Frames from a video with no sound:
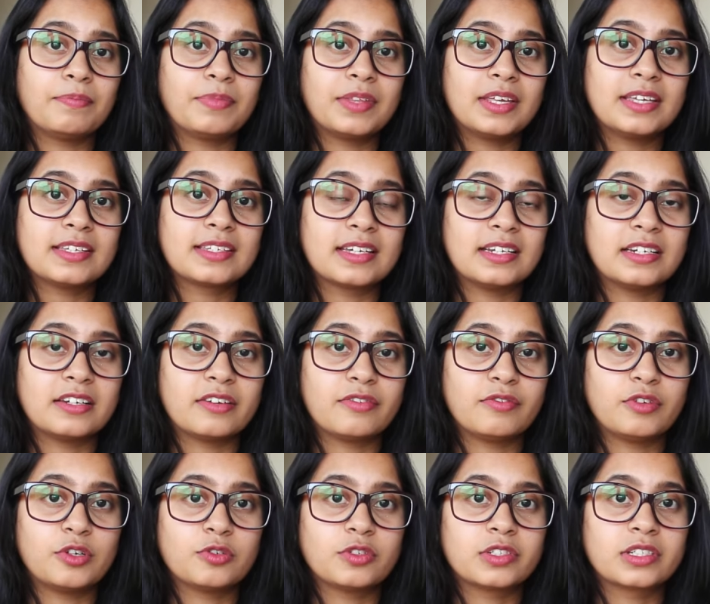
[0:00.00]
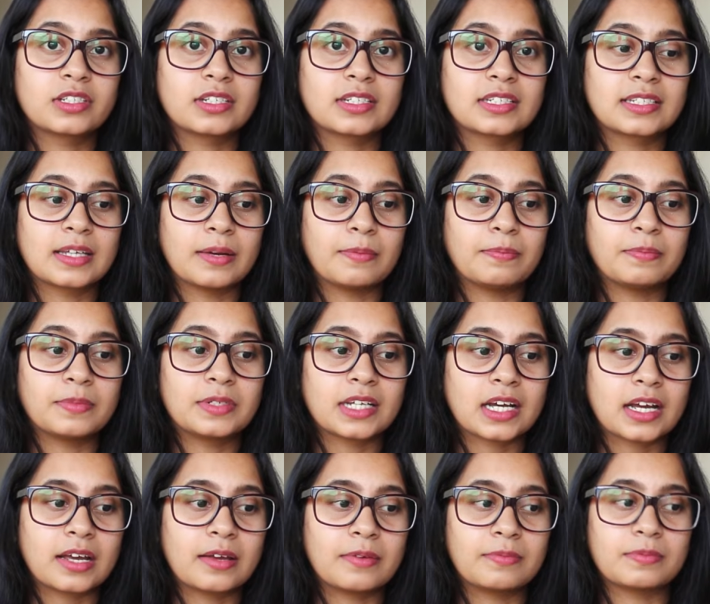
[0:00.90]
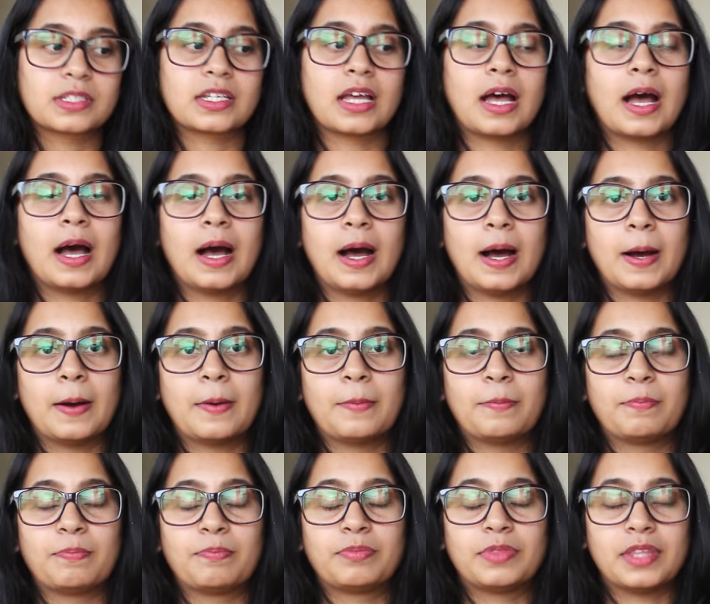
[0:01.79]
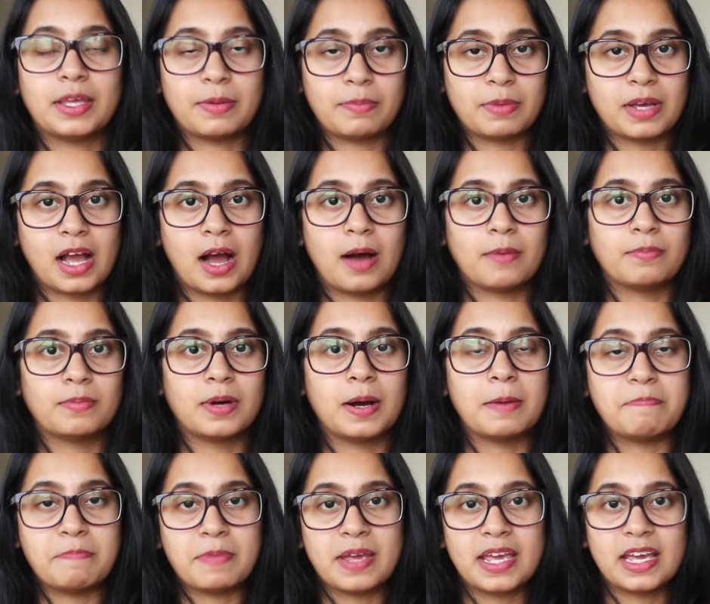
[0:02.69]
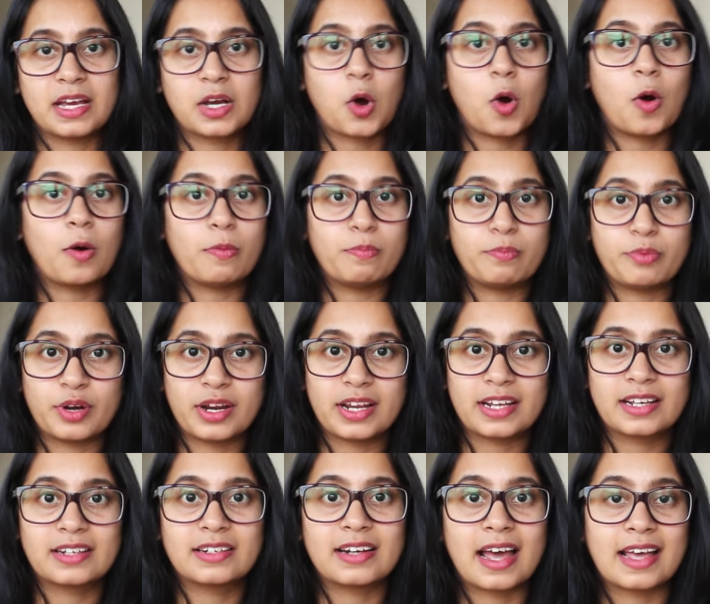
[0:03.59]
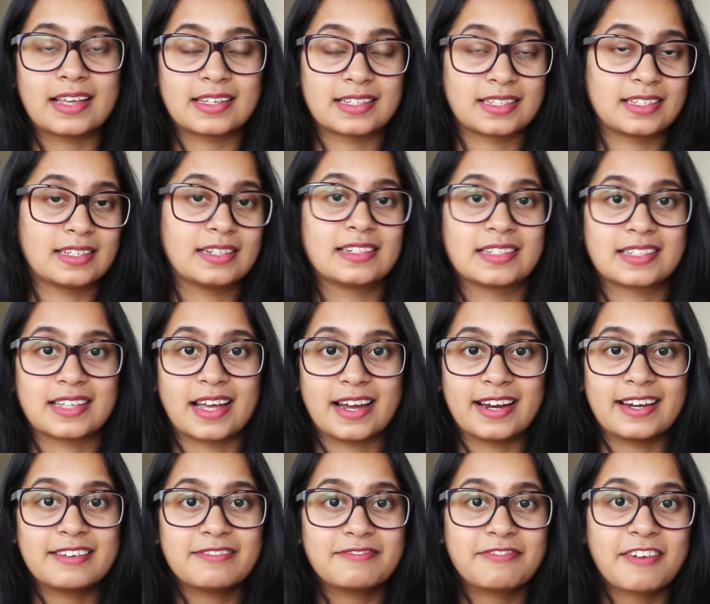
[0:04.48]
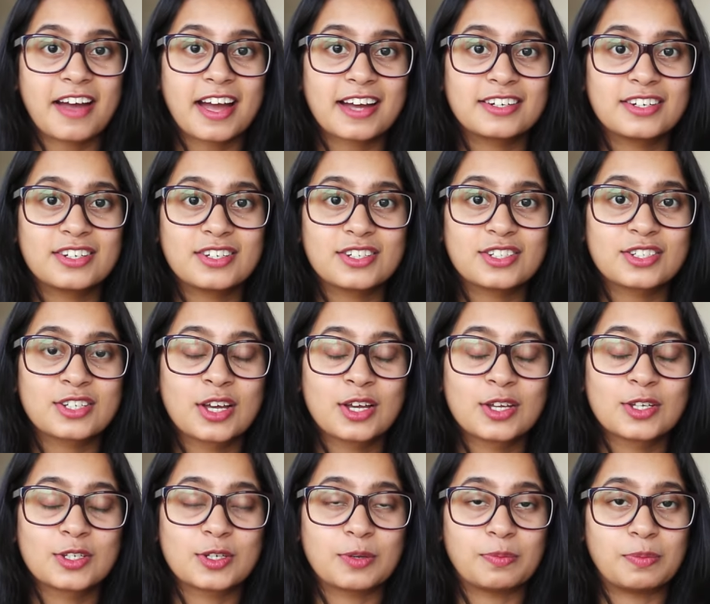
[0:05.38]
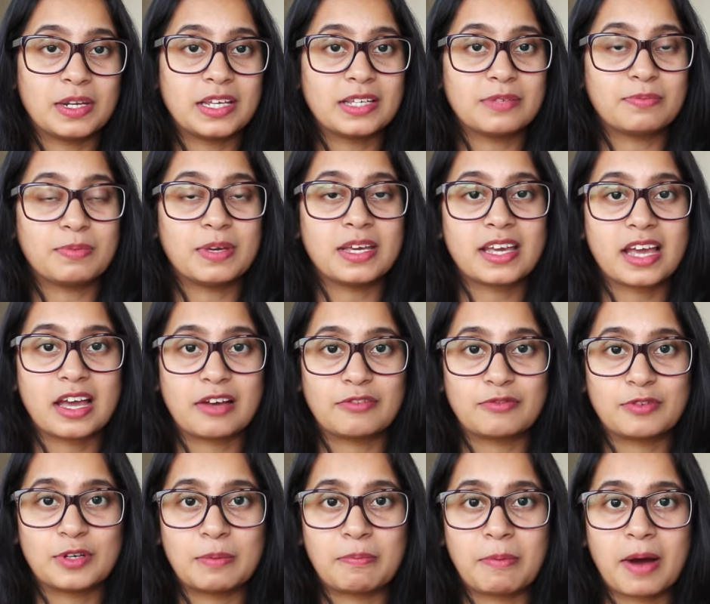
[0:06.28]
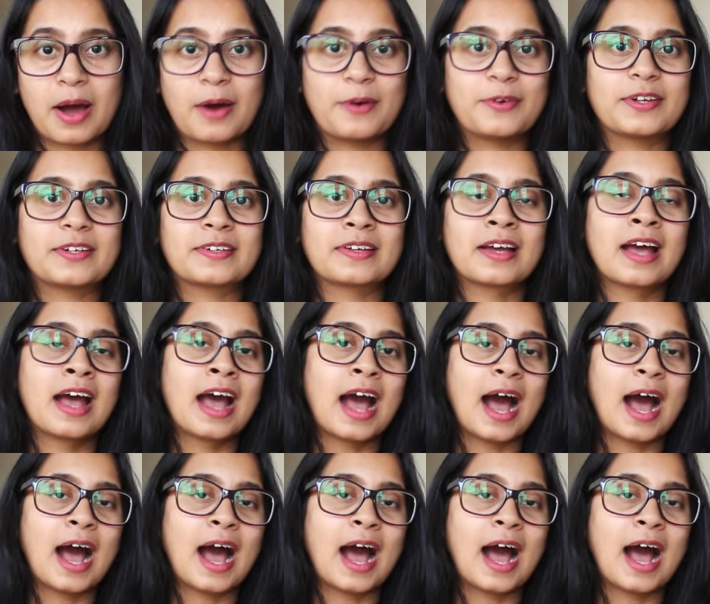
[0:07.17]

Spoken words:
These interviews sometimes they become make or break as deciding factors, so please be careful about it.